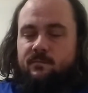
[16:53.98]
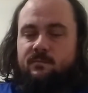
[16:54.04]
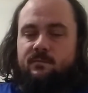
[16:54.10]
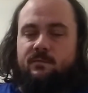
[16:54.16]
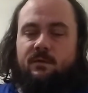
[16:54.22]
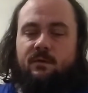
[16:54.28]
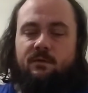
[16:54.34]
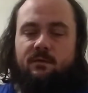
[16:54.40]

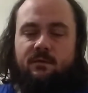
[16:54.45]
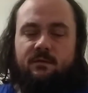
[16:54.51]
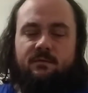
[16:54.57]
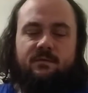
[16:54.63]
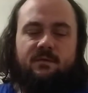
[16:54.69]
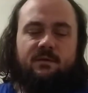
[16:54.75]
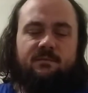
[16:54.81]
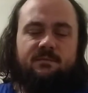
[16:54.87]
So it
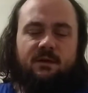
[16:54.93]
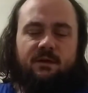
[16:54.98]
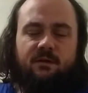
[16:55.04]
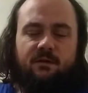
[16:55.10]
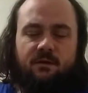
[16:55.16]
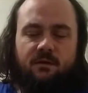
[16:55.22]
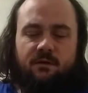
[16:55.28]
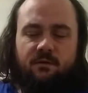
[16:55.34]
seems like
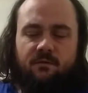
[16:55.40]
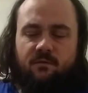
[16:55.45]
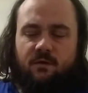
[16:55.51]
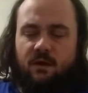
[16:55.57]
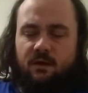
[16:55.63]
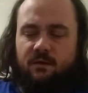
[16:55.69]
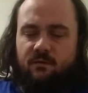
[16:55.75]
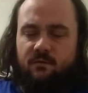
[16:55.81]
you've
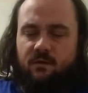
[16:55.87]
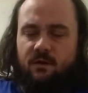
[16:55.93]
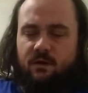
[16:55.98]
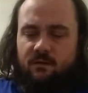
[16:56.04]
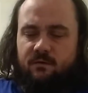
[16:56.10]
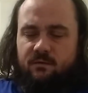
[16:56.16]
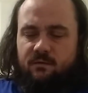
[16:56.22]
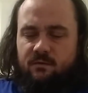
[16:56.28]
got your
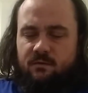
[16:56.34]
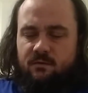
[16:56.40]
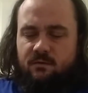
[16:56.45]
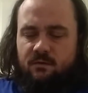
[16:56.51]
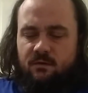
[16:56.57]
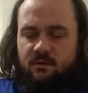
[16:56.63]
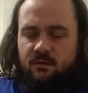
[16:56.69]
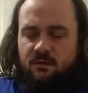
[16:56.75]
thoughts.
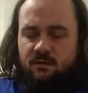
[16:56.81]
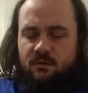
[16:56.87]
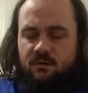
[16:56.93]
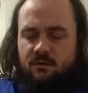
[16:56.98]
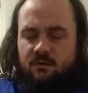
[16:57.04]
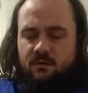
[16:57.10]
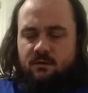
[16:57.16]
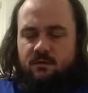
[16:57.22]

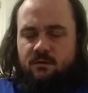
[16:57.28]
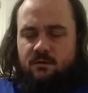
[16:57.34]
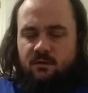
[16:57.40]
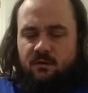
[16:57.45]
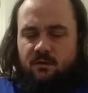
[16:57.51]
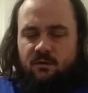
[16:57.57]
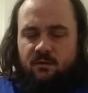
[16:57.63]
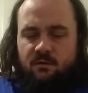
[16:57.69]

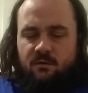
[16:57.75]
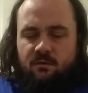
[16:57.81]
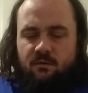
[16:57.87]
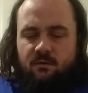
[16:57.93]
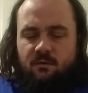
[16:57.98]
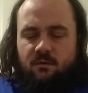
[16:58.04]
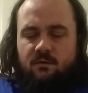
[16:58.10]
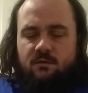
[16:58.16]

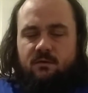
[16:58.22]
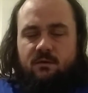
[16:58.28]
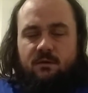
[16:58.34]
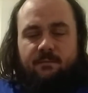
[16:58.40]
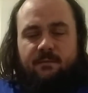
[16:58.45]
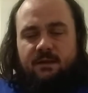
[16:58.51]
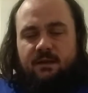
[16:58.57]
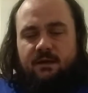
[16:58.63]

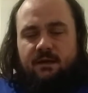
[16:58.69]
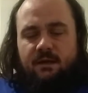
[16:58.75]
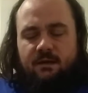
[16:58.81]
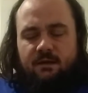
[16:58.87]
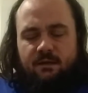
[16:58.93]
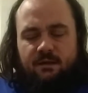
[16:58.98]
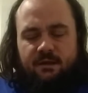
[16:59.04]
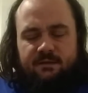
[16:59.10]
I mean, that kind
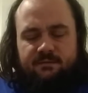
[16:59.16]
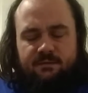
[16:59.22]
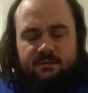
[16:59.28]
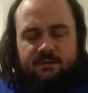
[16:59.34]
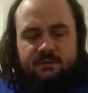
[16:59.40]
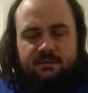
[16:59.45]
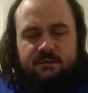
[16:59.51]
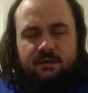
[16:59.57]
of aligns with
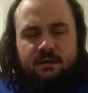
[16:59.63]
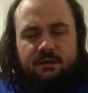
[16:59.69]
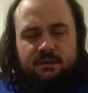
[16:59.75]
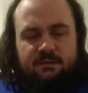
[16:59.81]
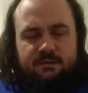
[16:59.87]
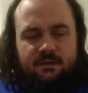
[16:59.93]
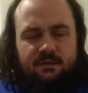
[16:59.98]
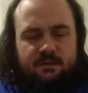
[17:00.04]
the Sun.
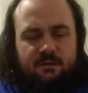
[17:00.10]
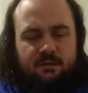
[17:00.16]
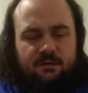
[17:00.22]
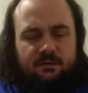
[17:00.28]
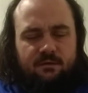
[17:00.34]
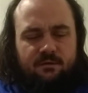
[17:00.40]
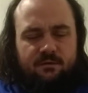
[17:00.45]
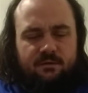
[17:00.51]
That sounds,
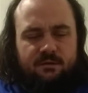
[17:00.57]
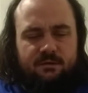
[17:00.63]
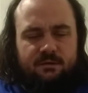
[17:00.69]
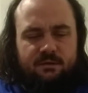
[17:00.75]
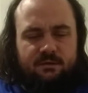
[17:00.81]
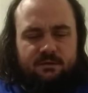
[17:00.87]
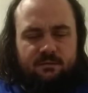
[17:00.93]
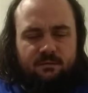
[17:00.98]
on the
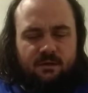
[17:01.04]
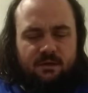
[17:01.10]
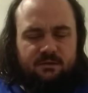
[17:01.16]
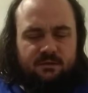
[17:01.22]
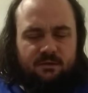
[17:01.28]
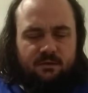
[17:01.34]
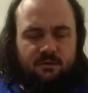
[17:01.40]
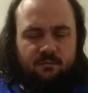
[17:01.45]
Six of
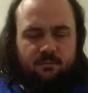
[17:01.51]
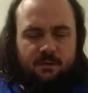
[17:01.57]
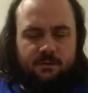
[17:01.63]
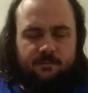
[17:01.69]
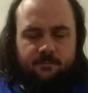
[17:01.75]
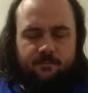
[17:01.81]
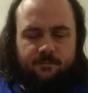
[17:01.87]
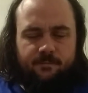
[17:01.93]
Wands a little bit